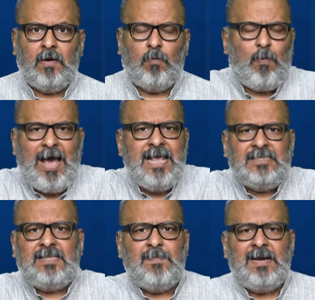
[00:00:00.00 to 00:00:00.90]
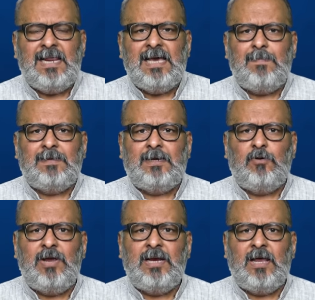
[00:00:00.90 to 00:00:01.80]
Why is the MGNREGA budget
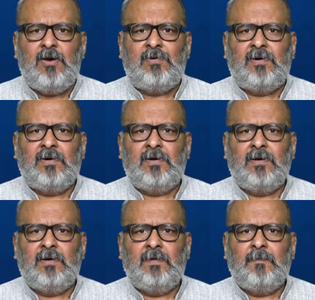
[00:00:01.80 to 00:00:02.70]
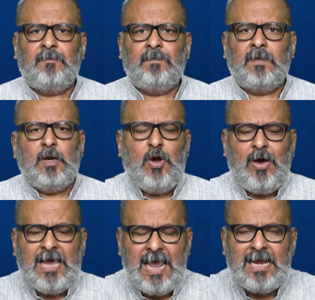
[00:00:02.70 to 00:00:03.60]
going down?
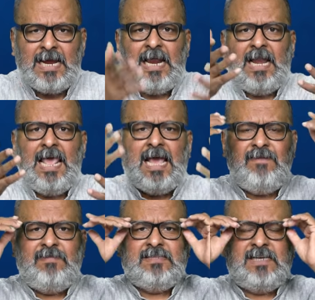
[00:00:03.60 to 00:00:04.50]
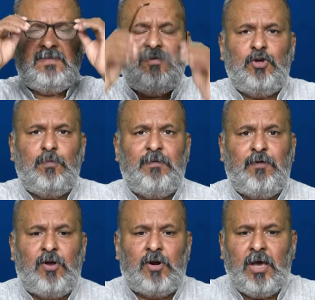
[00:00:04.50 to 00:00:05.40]
Now again, like I've discussed with you
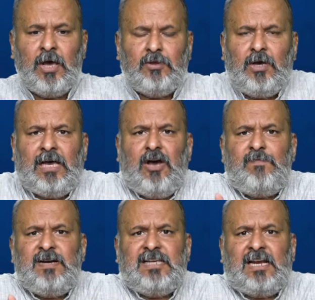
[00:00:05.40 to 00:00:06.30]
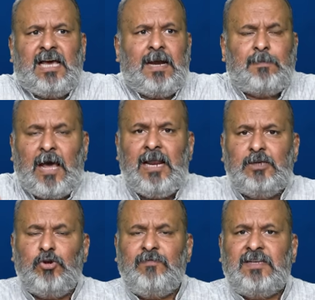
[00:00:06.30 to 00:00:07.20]
before, the governments are corrupt. All
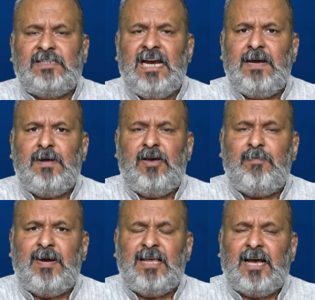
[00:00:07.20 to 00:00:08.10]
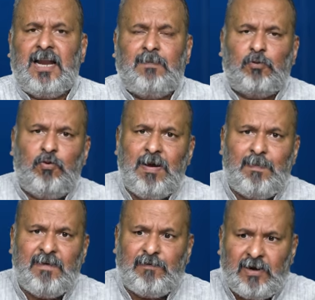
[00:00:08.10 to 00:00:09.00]
right, so if the state government are corrupt, who will
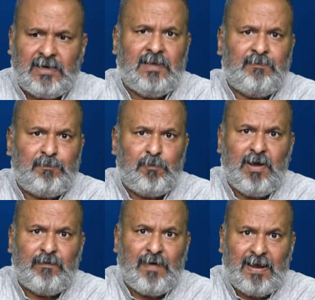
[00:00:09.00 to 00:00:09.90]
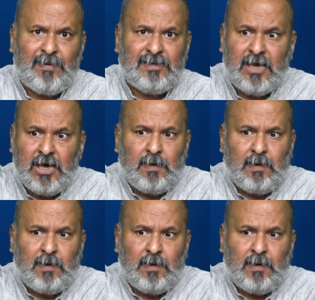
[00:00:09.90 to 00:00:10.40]
pay for it? The poor farmers?